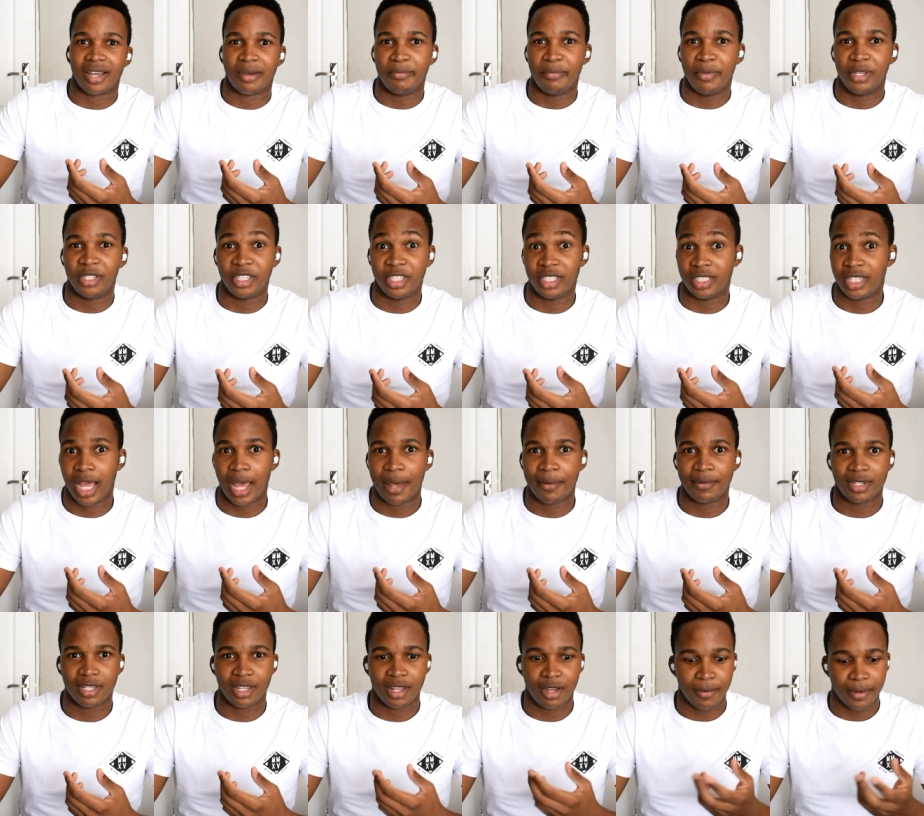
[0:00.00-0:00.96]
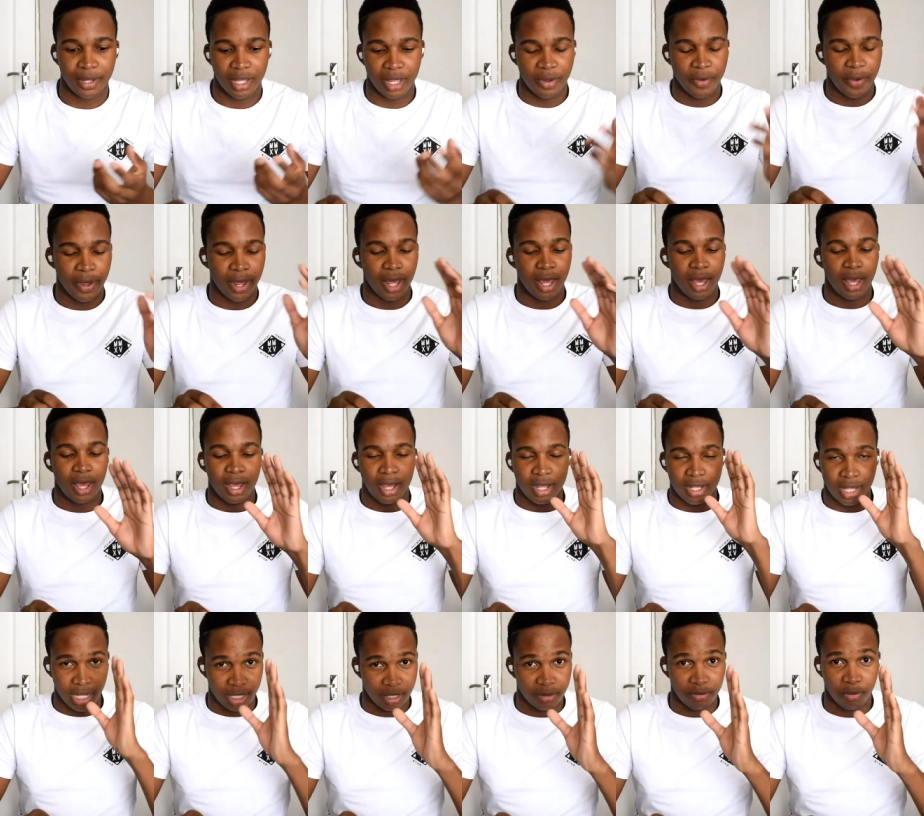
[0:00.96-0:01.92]
like a million times now, but anyway,
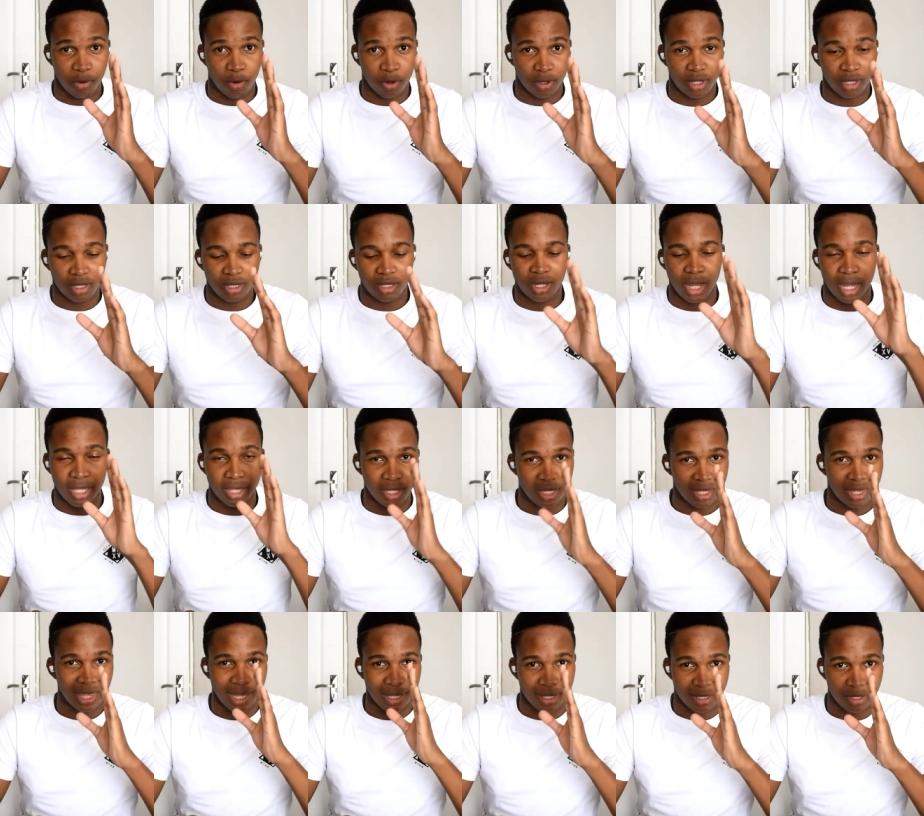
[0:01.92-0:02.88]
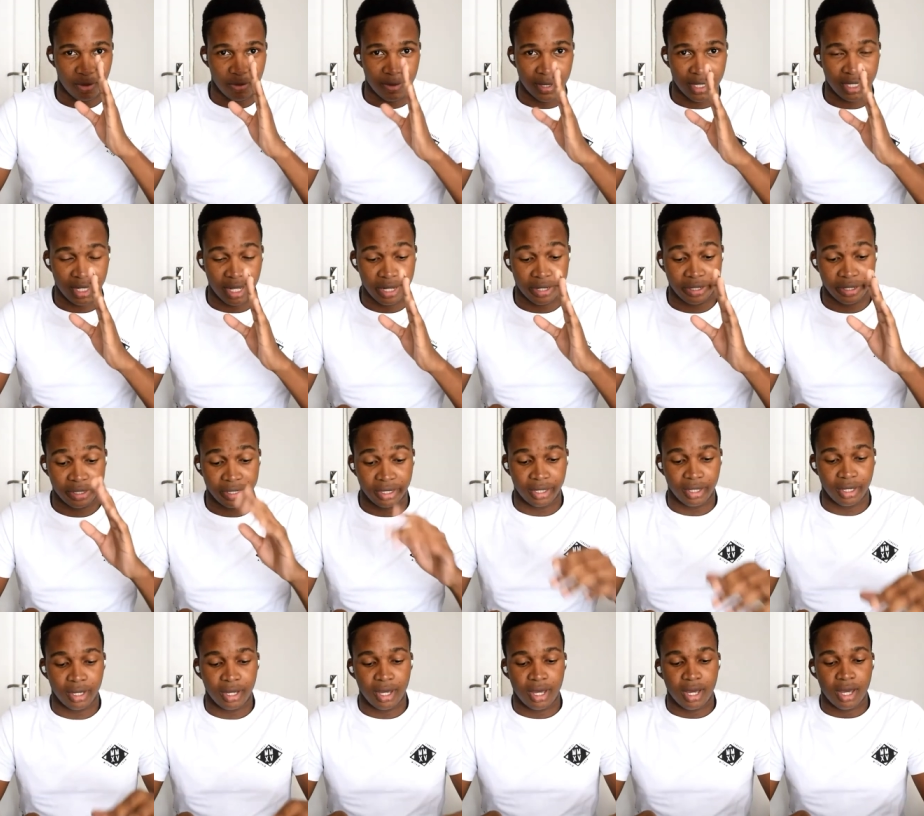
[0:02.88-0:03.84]
that's important. I need that to be stated.